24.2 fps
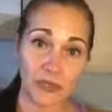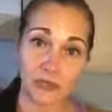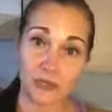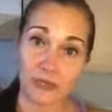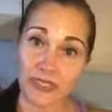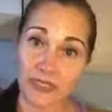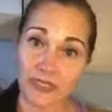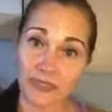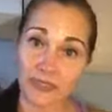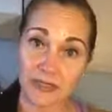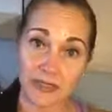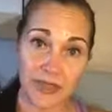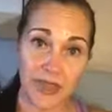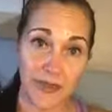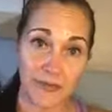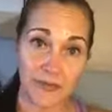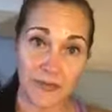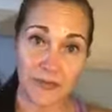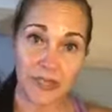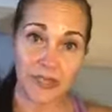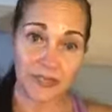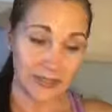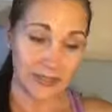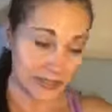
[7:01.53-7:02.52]
Mix it up,
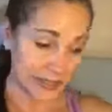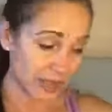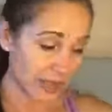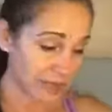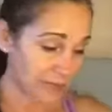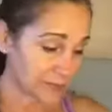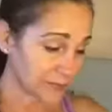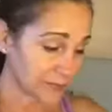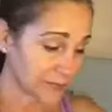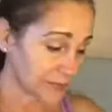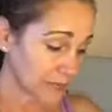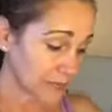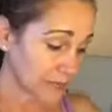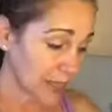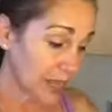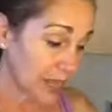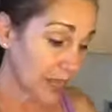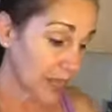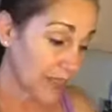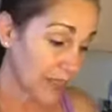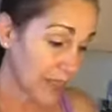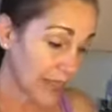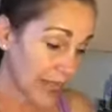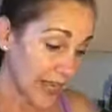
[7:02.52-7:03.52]
mix it up.
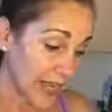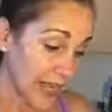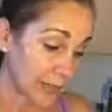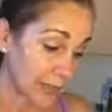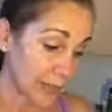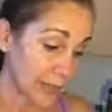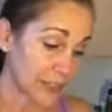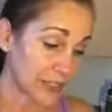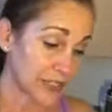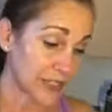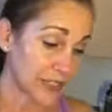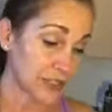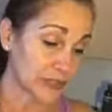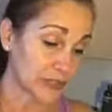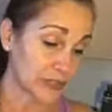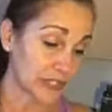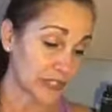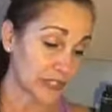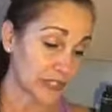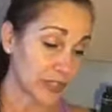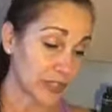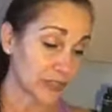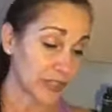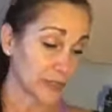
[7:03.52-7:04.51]
Then I'm putting
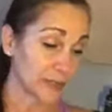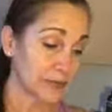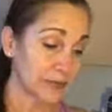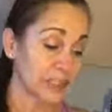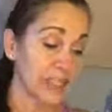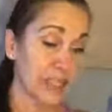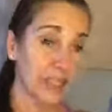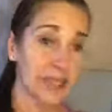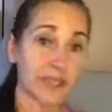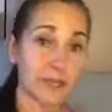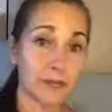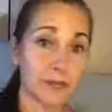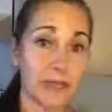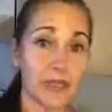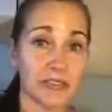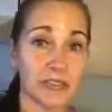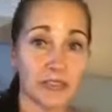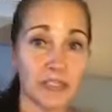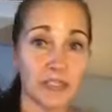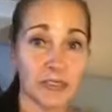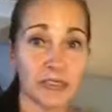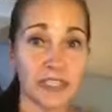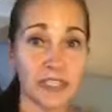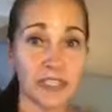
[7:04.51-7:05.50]
Greek yogurt. I'm going to tell you about
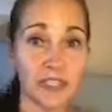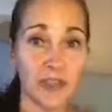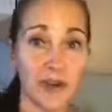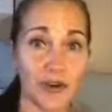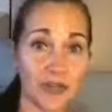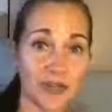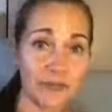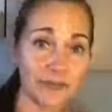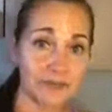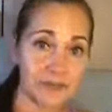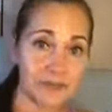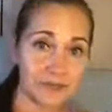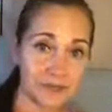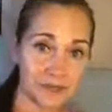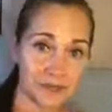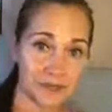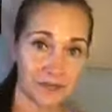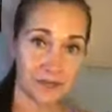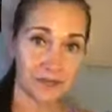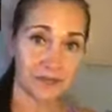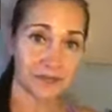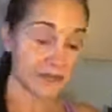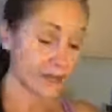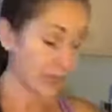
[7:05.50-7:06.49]
this Greek yogurt.
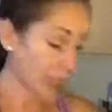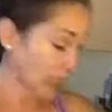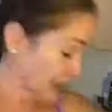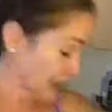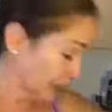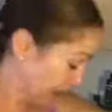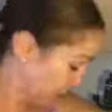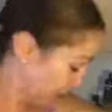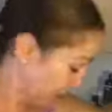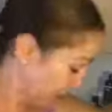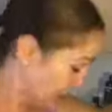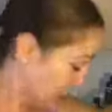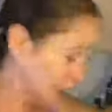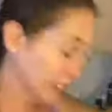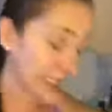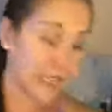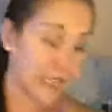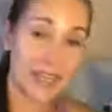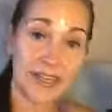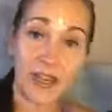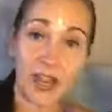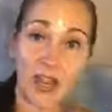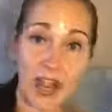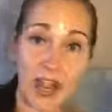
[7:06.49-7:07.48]
Another thing
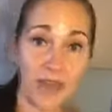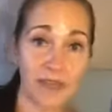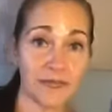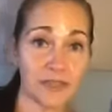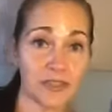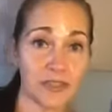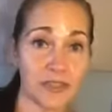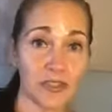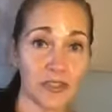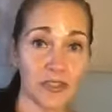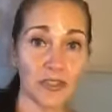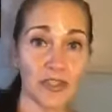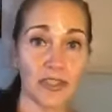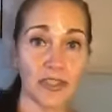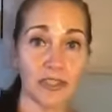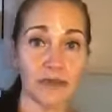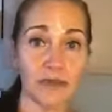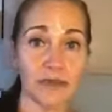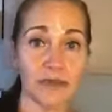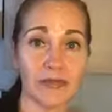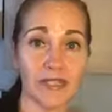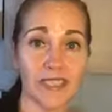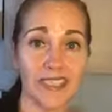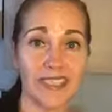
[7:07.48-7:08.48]
I often do
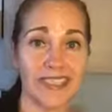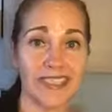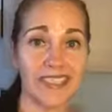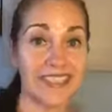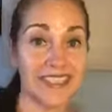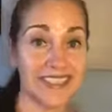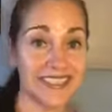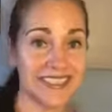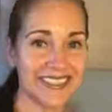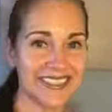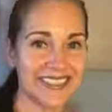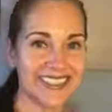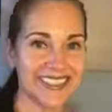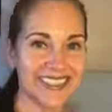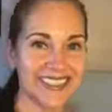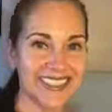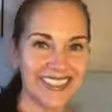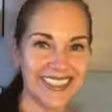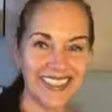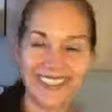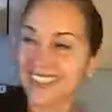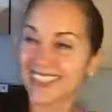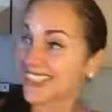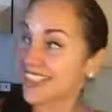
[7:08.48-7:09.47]
is
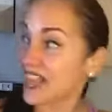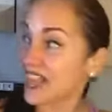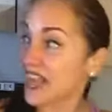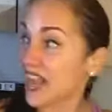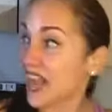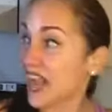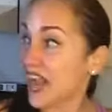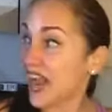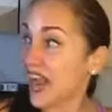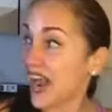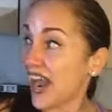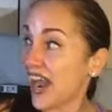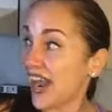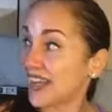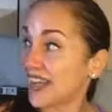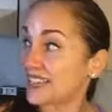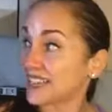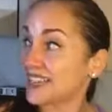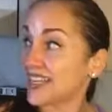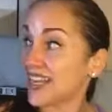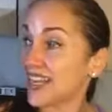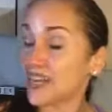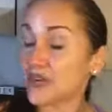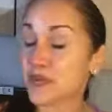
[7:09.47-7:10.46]
I
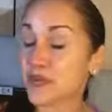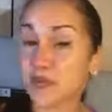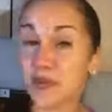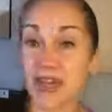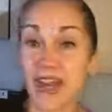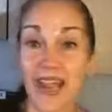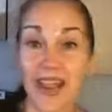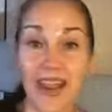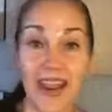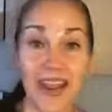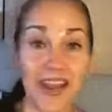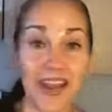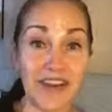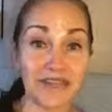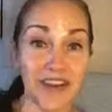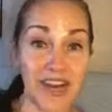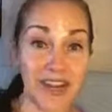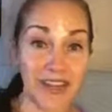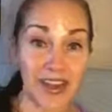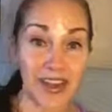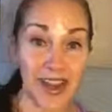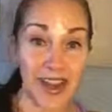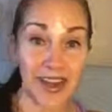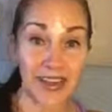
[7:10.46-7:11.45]
take what I have
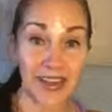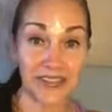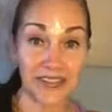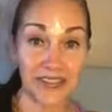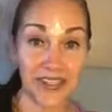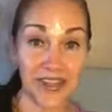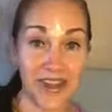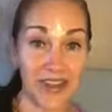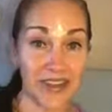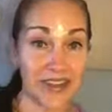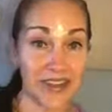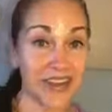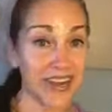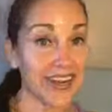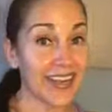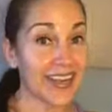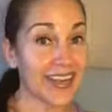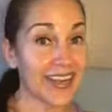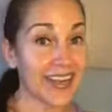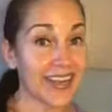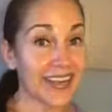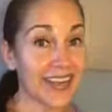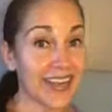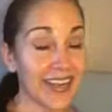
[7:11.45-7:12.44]
on hand, all right?
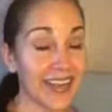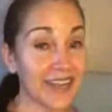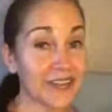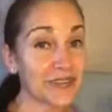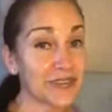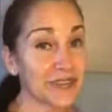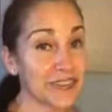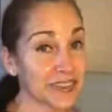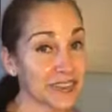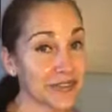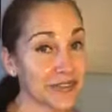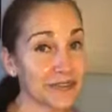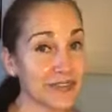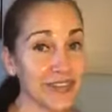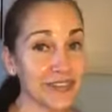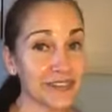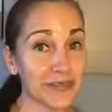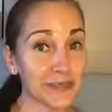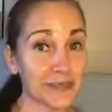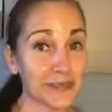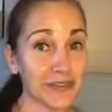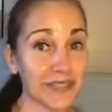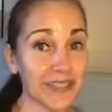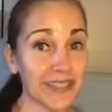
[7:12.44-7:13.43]
I get a
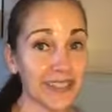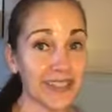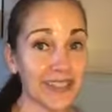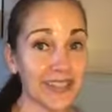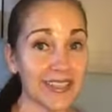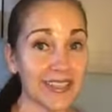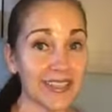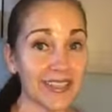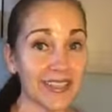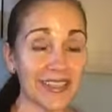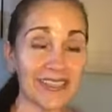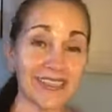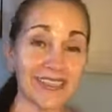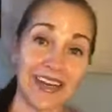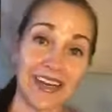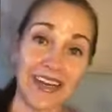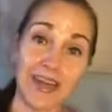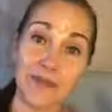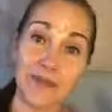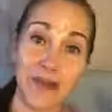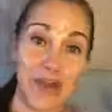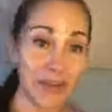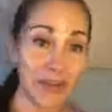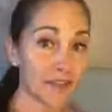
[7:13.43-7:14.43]
recipe and then
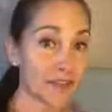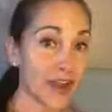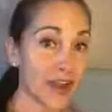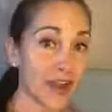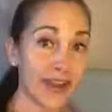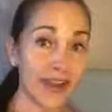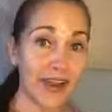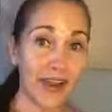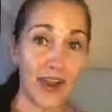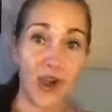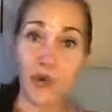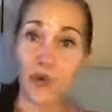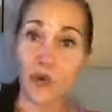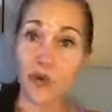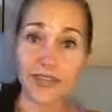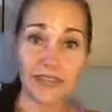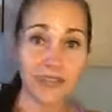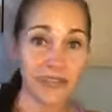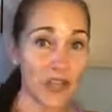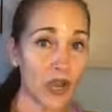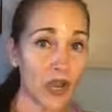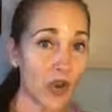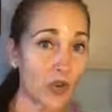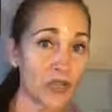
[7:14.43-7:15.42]
I modify it.
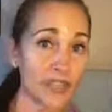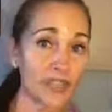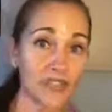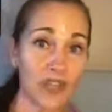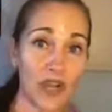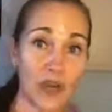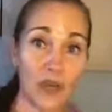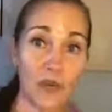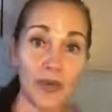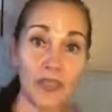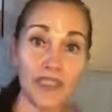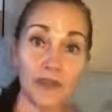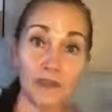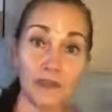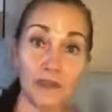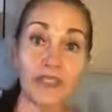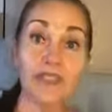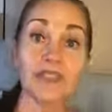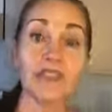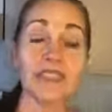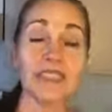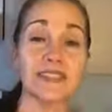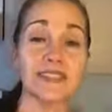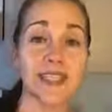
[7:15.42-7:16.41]
Always, always, always,
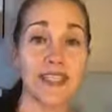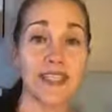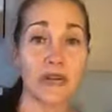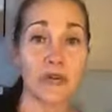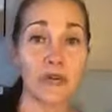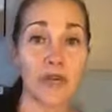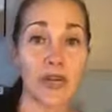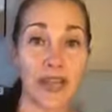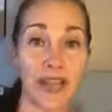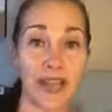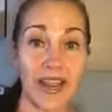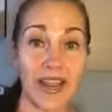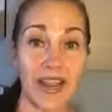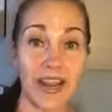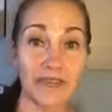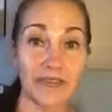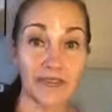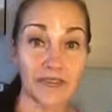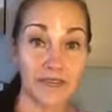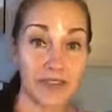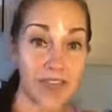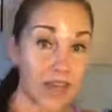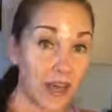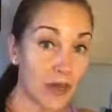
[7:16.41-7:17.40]
because I take what I have
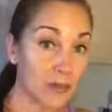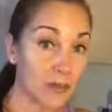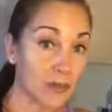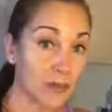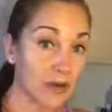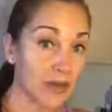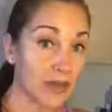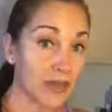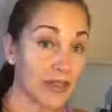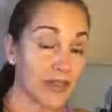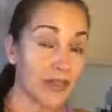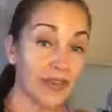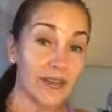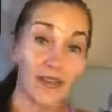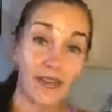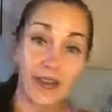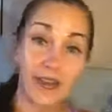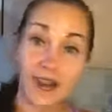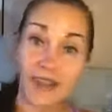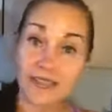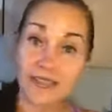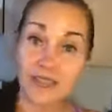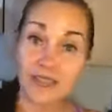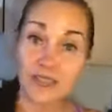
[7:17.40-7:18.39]
available.
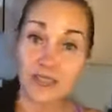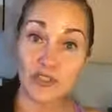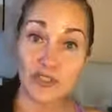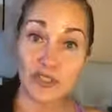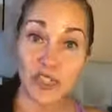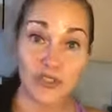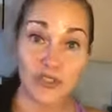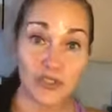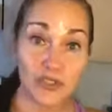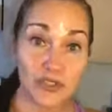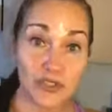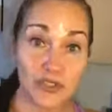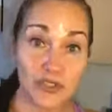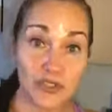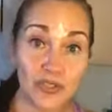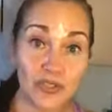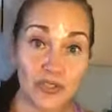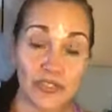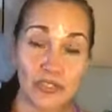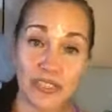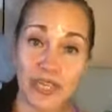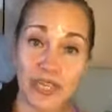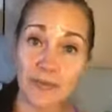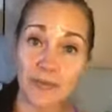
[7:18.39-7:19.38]
I suggest you do
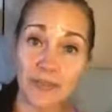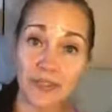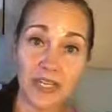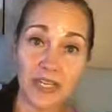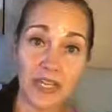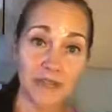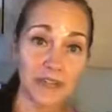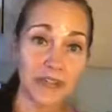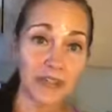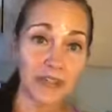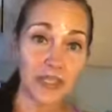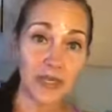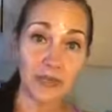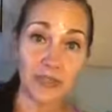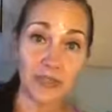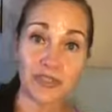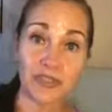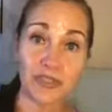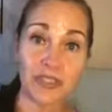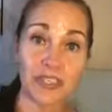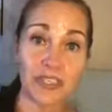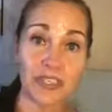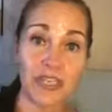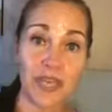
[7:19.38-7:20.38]
the same. You never know what
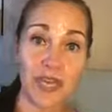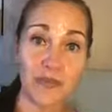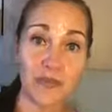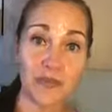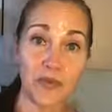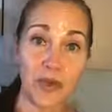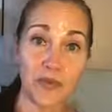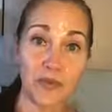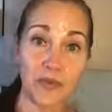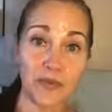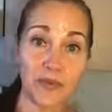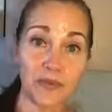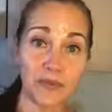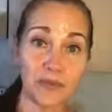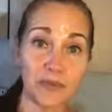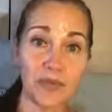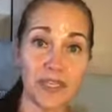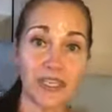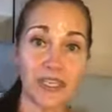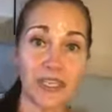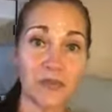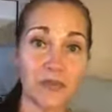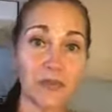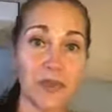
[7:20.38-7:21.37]
you're going to come up with. You
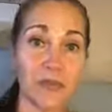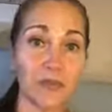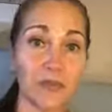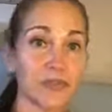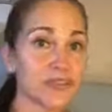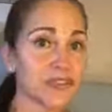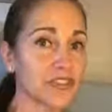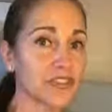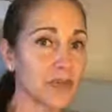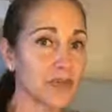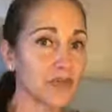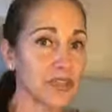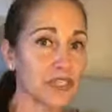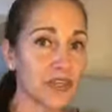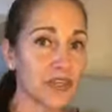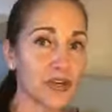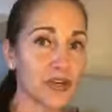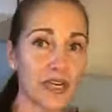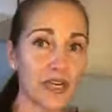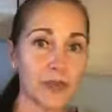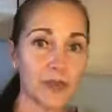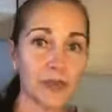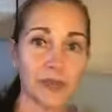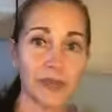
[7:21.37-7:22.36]
might come up with some
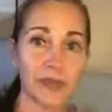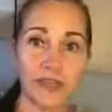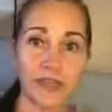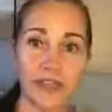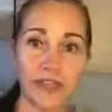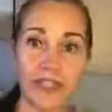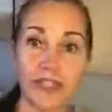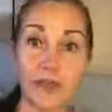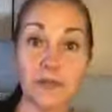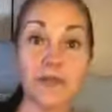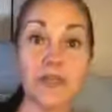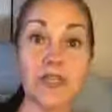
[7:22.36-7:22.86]
incredible thing that becomes